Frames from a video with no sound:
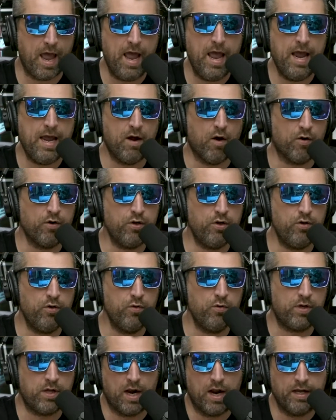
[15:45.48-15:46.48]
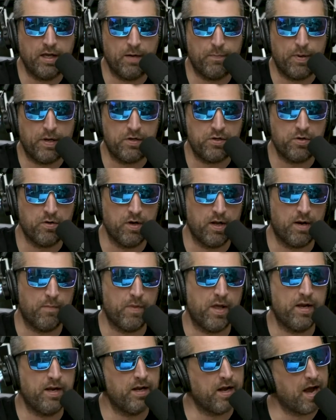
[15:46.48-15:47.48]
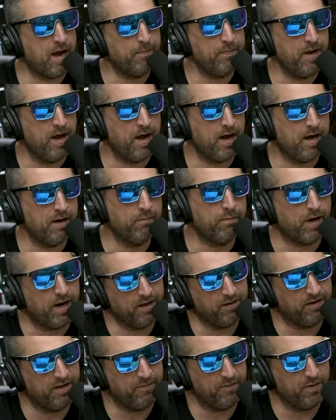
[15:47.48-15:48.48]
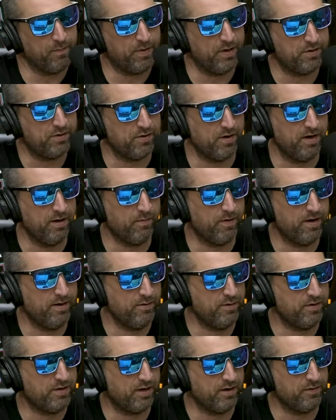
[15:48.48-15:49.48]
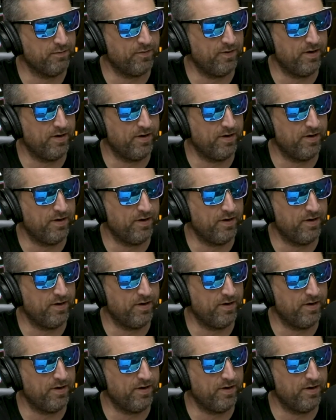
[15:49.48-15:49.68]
like, hey, can I get a picture? And I'm like, I'm not, but I'll give you a picture anyway and you can tell your